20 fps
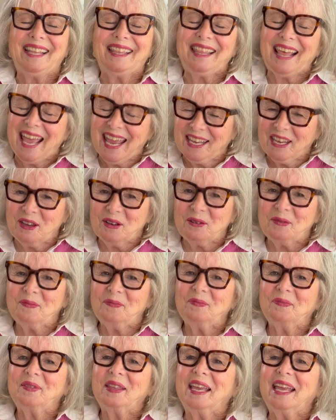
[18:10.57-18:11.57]
Thank
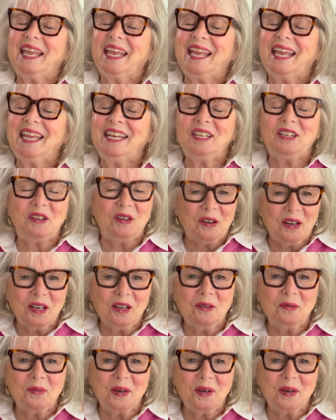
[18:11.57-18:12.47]
you. Enjoy your